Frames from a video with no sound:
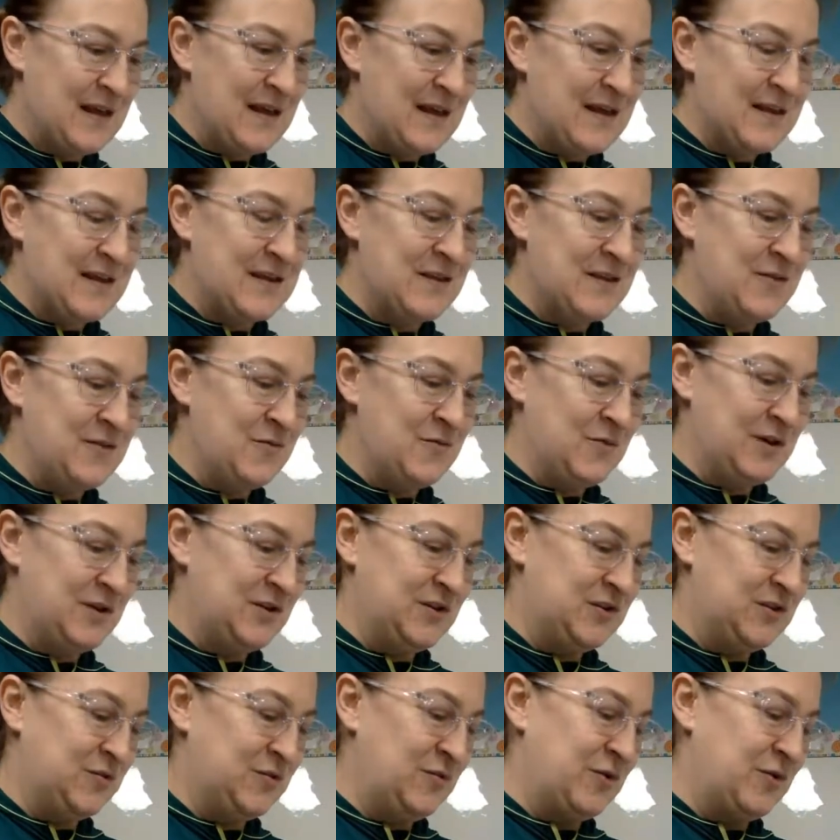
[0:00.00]
You
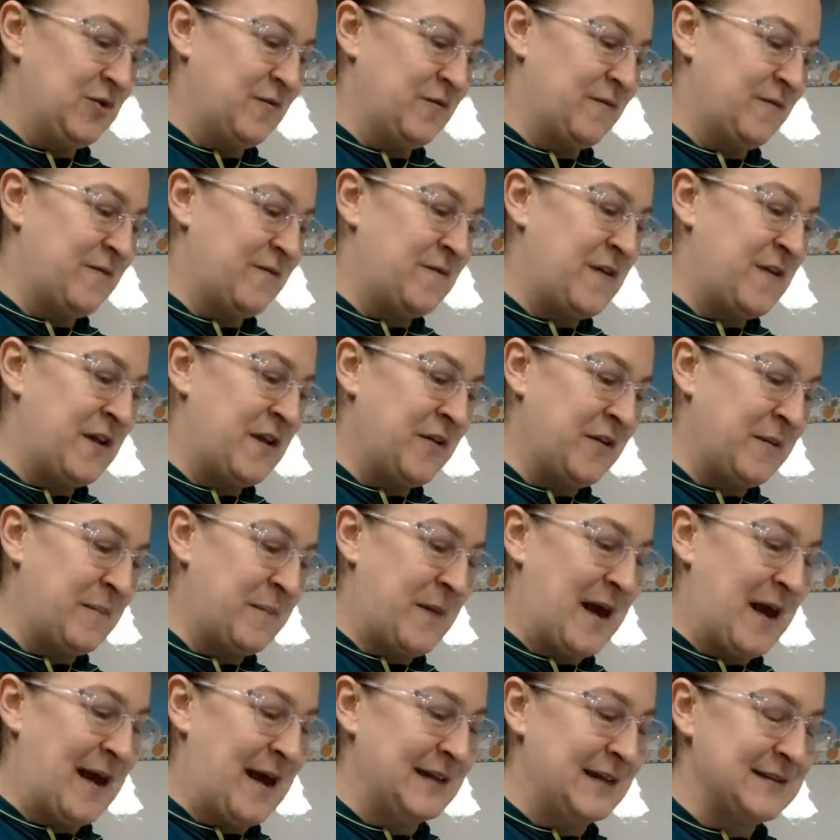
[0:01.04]
can do your very
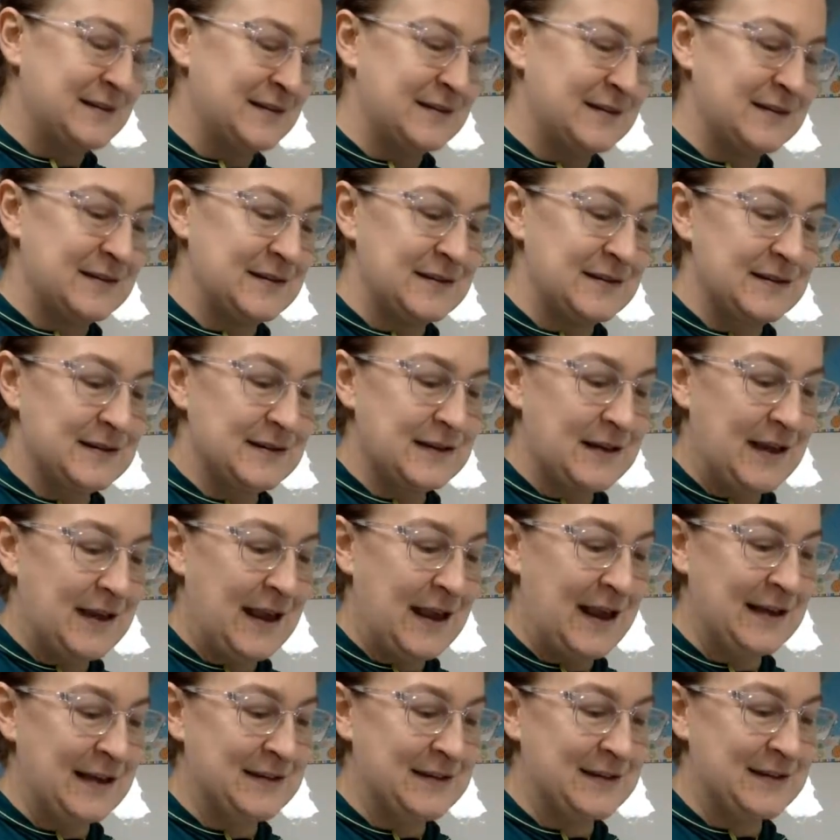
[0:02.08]
best.
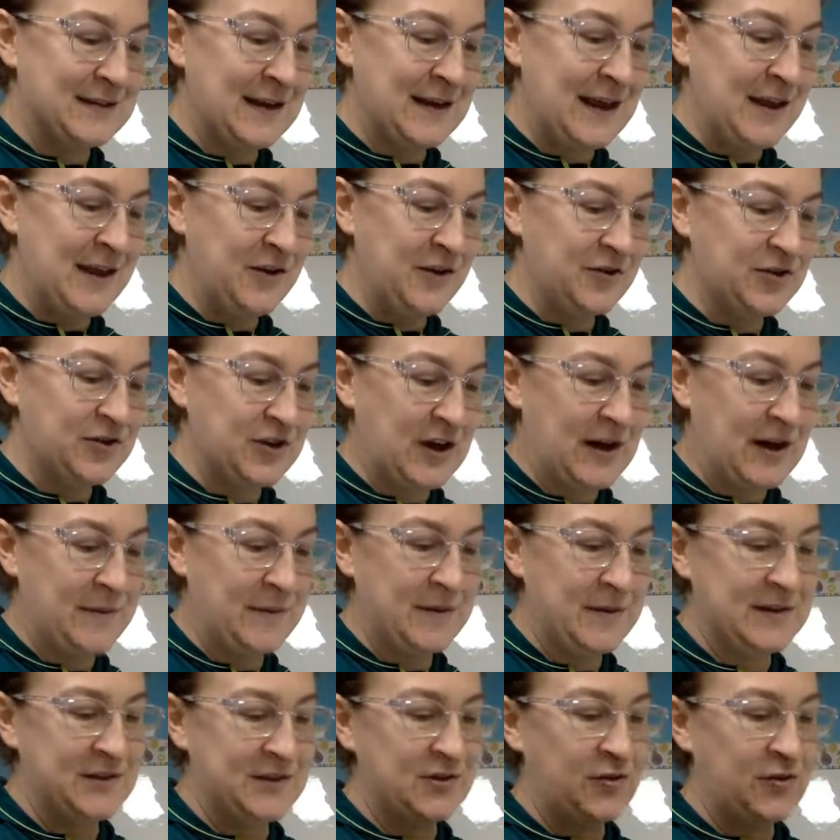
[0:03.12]
And today your
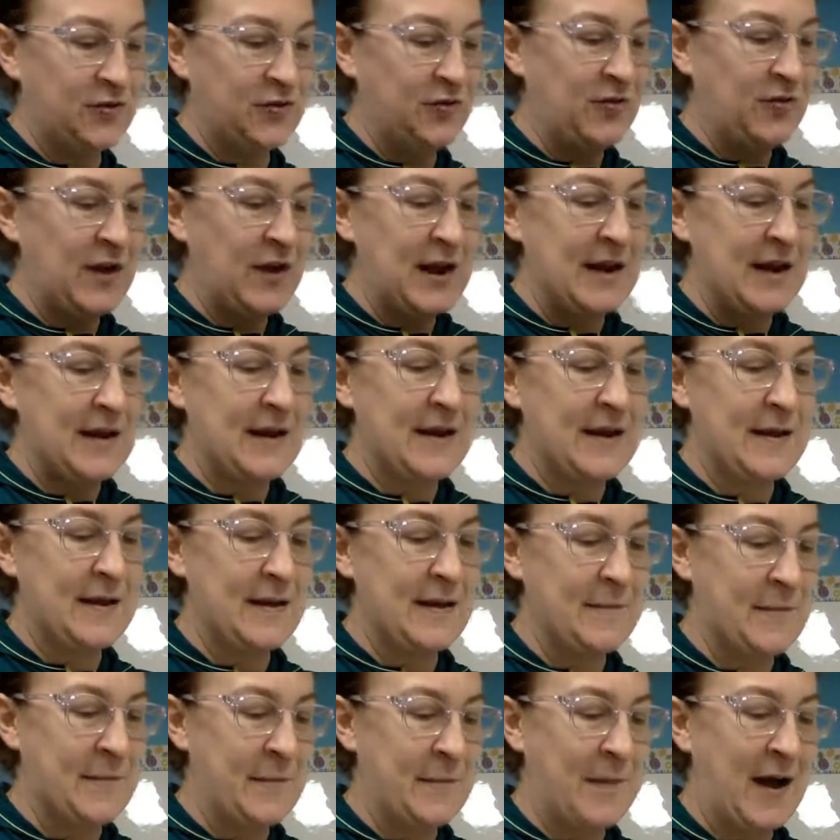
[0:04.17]
job is to create a
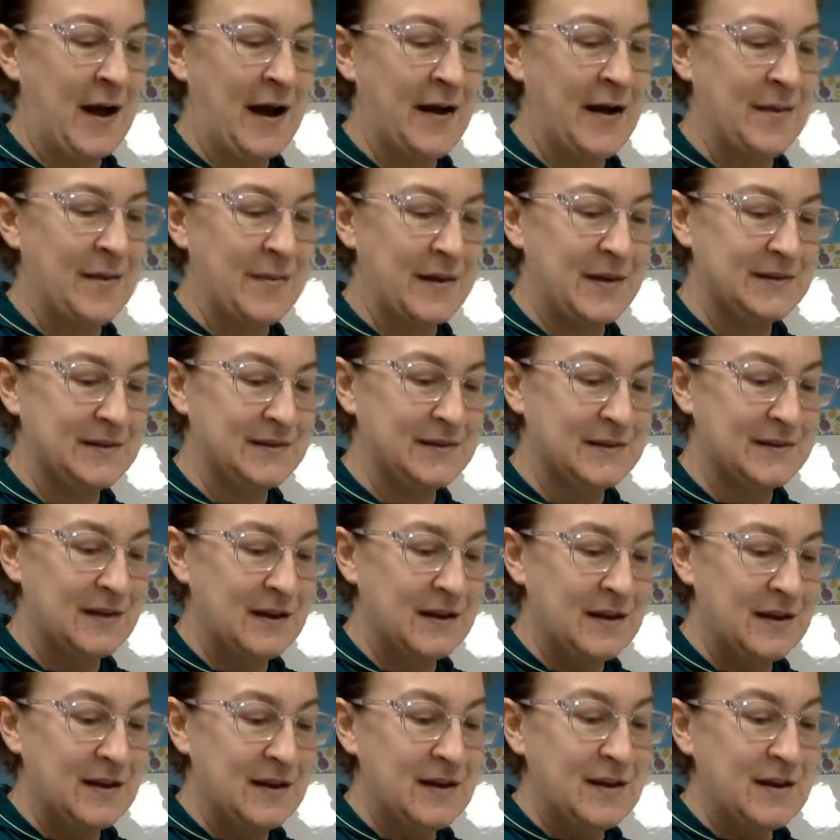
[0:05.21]
hippopotamus
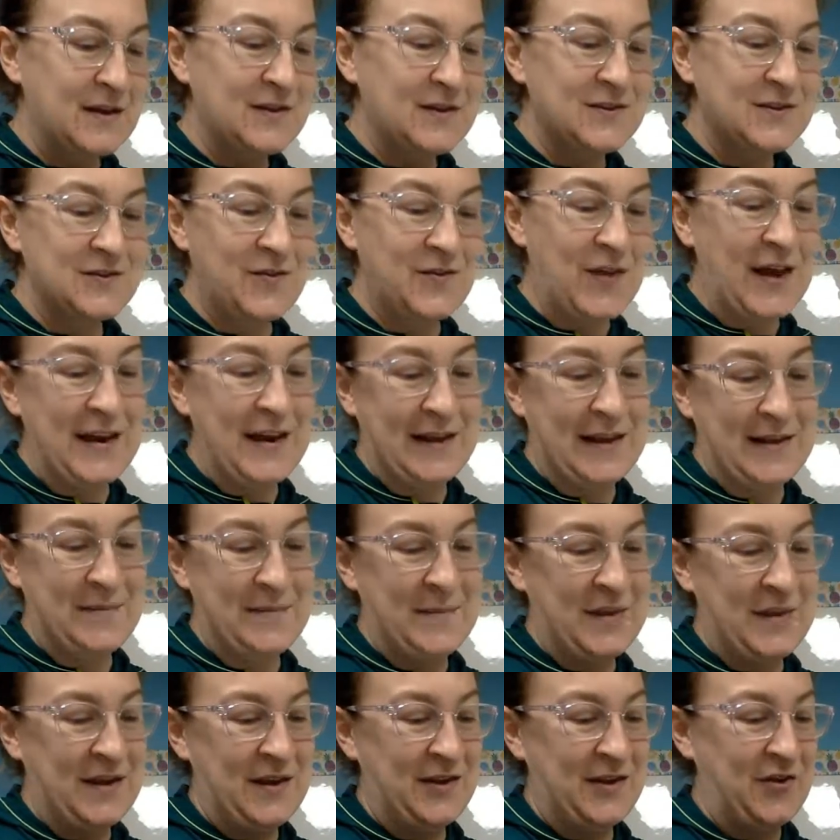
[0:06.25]
so that it
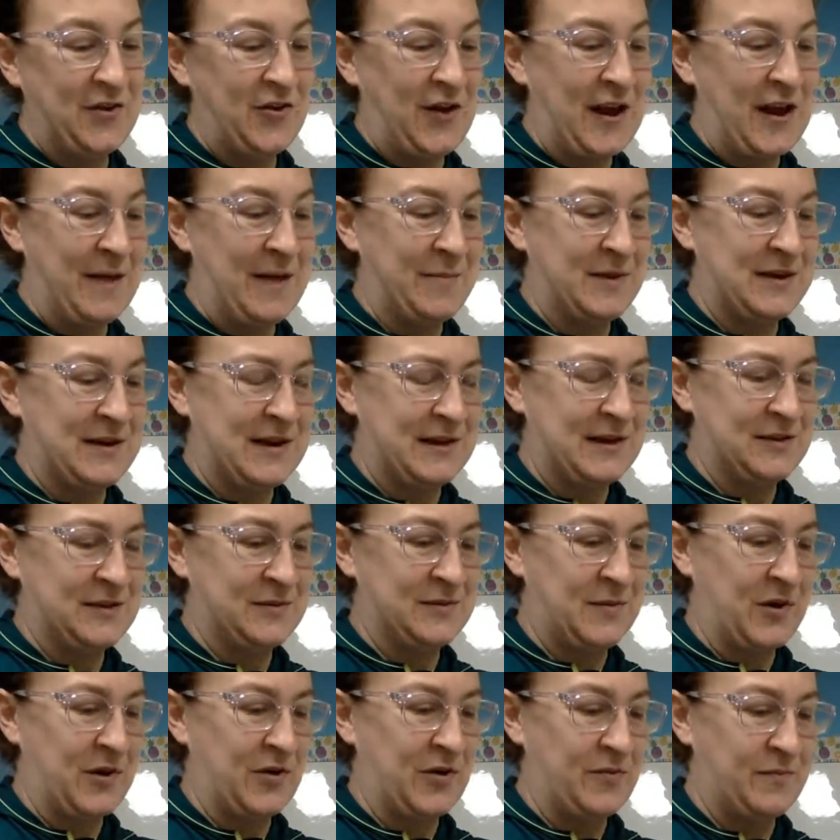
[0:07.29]
can be in your habitat
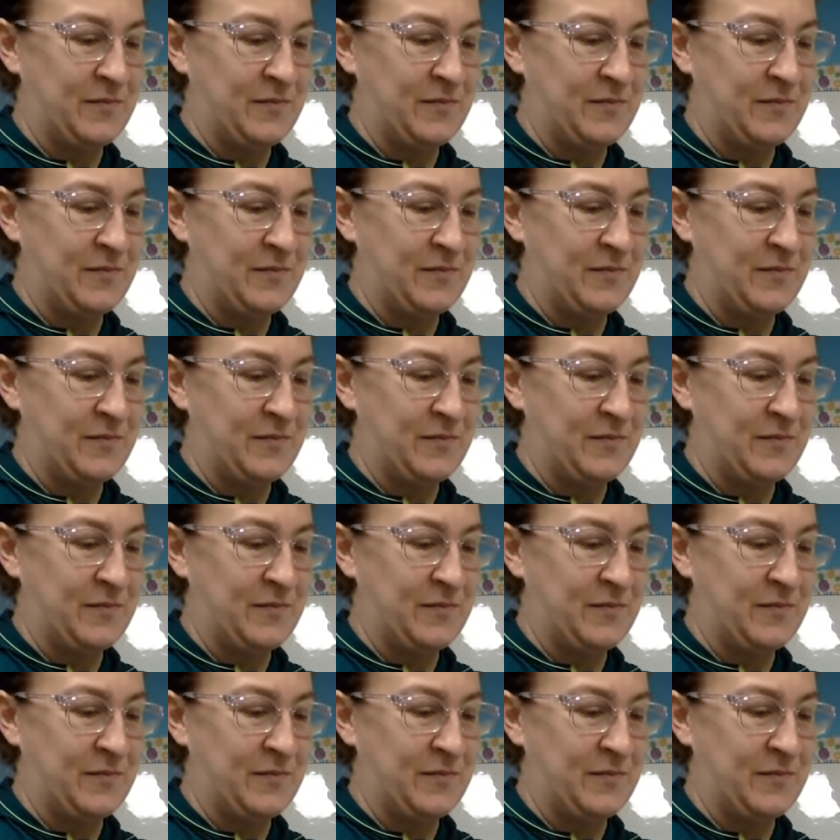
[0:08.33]
tomorrow.